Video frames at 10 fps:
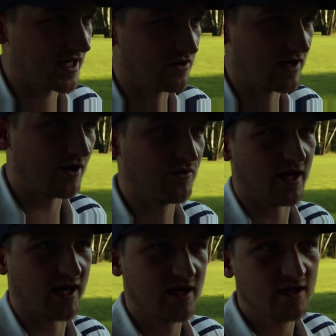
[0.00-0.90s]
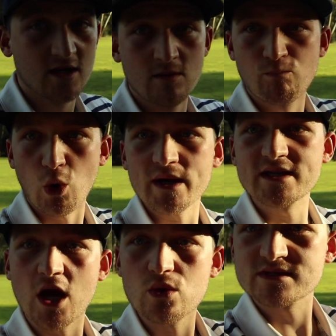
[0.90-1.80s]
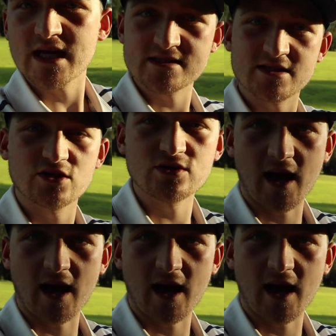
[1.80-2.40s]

get it round there. But we don't tend to do